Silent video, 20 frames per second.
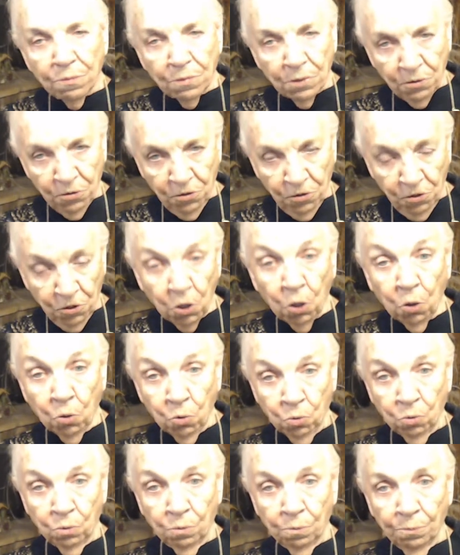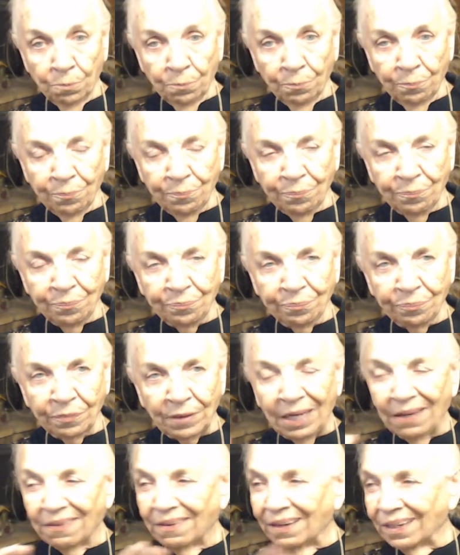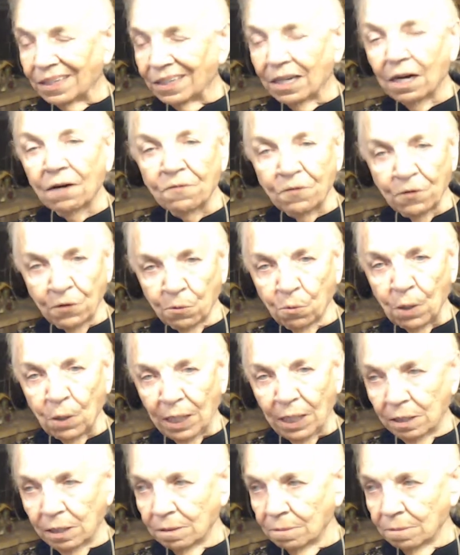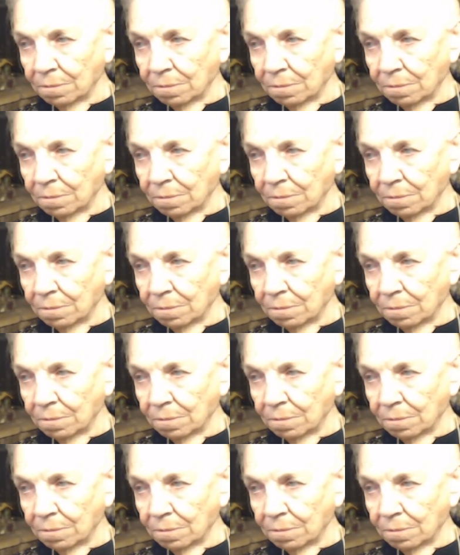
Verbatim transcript: stone that covered the well.